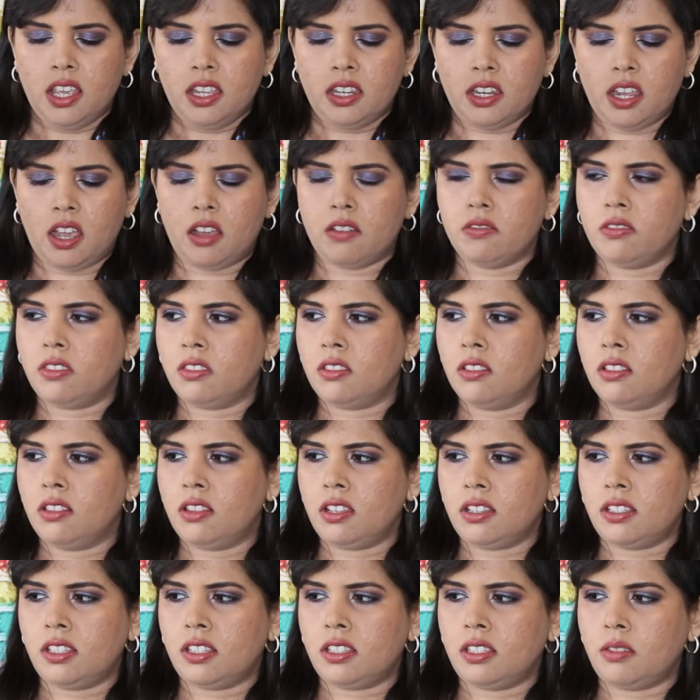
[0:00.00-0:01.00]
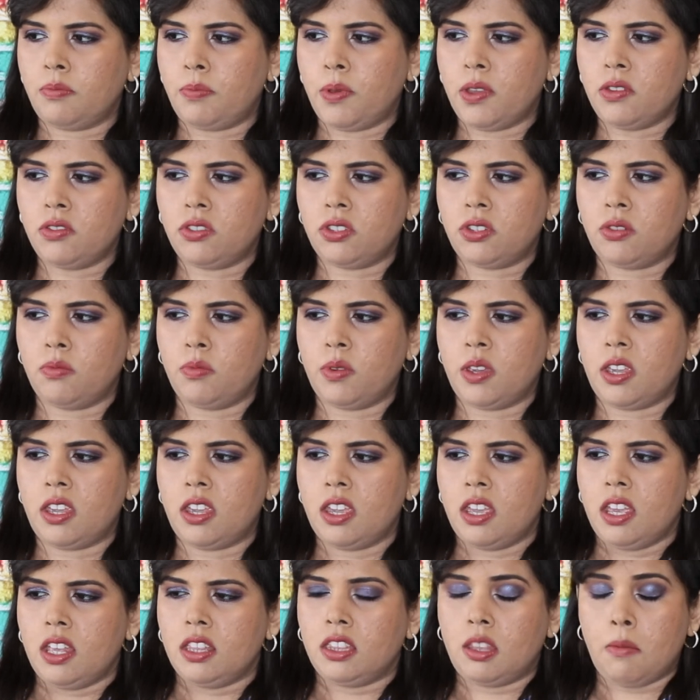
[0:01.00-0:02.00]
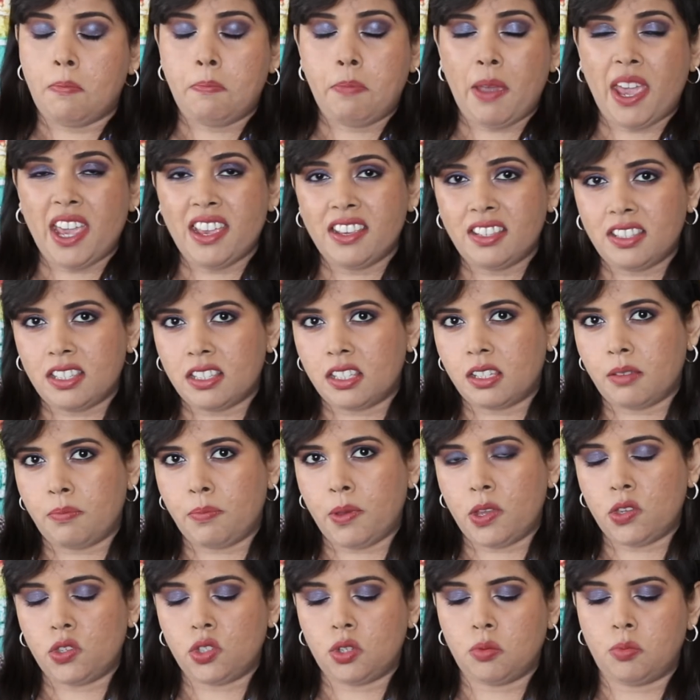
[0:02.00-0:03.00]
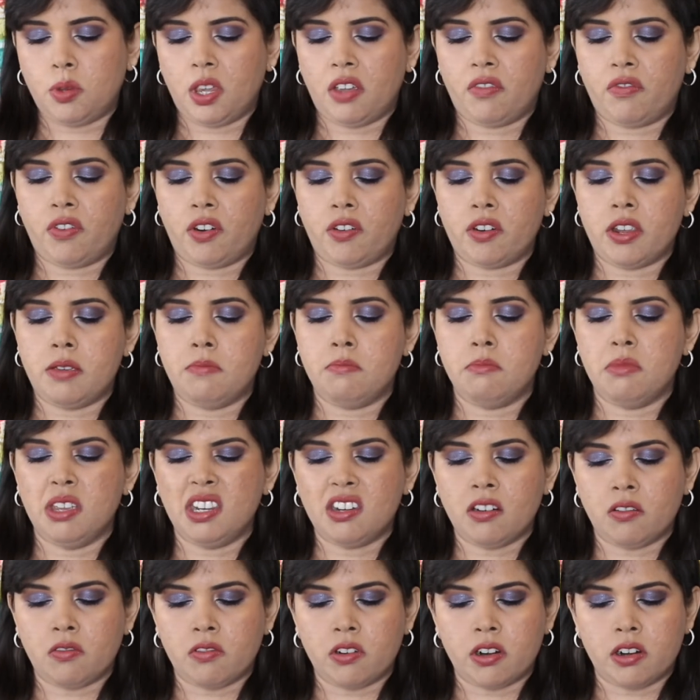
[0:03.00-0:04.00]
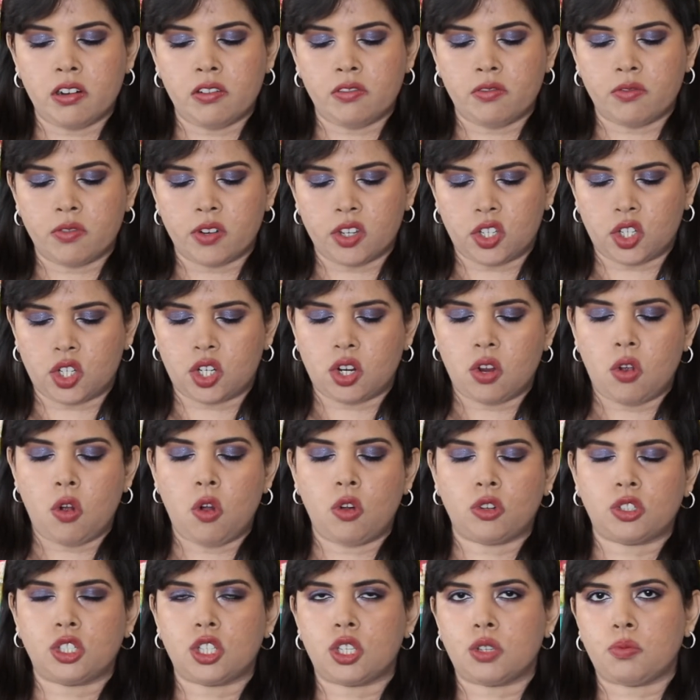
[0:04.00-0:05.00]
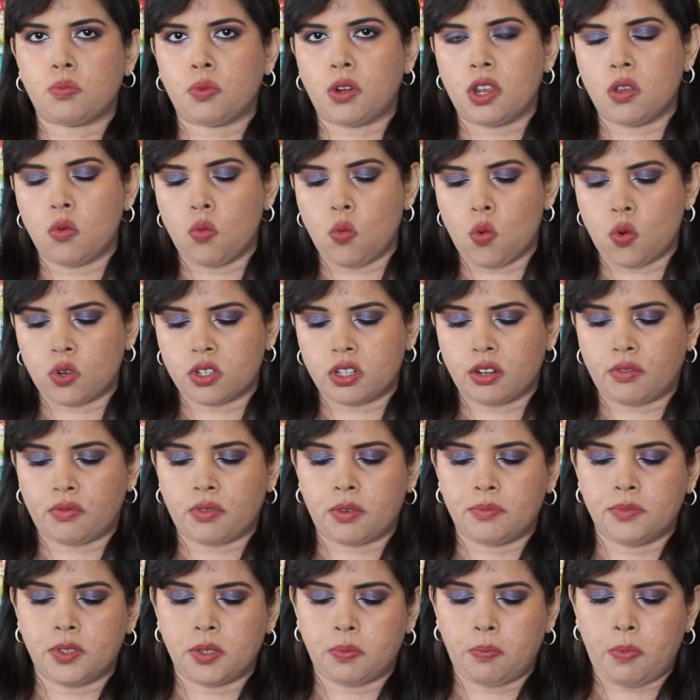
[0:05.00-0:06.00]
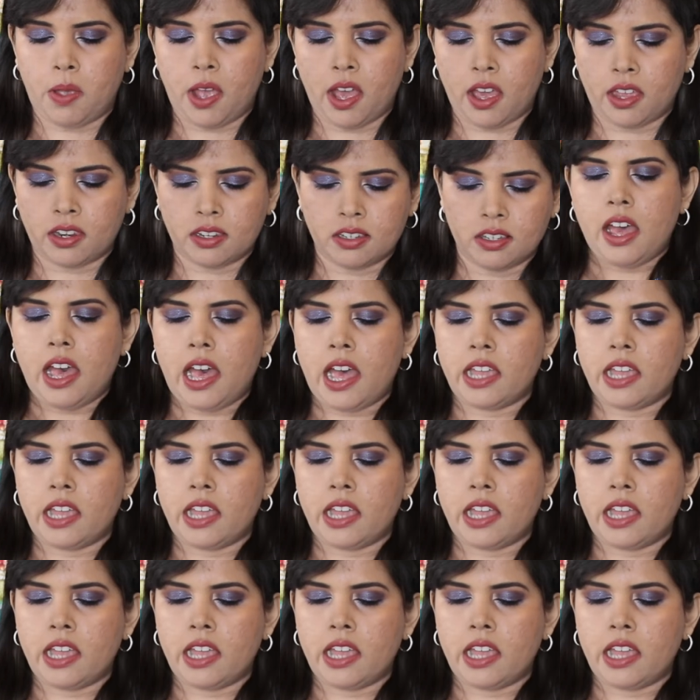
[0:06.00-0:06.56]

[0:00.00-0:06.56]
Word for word: Now, This is supposed to be, the base is supposed to be a very mineral-rich hot spring water from Japan.